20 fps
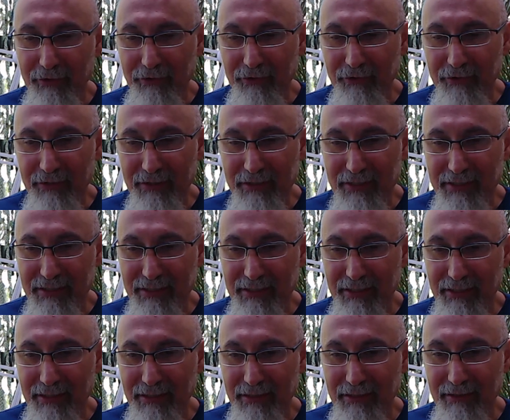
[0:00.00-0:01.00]
you're going to
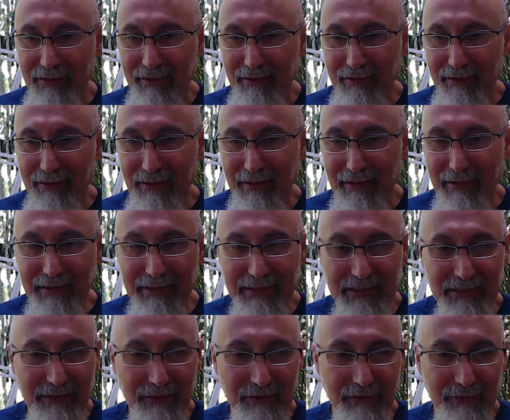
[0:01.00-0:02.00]
see a
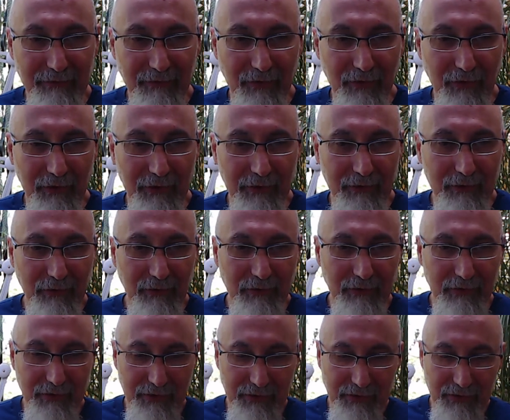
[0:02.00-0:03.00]
list of
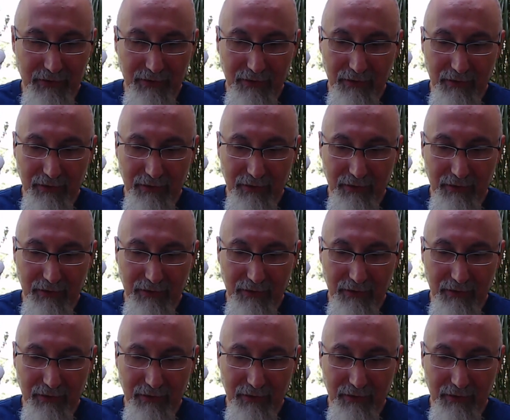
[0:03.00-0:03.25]
articles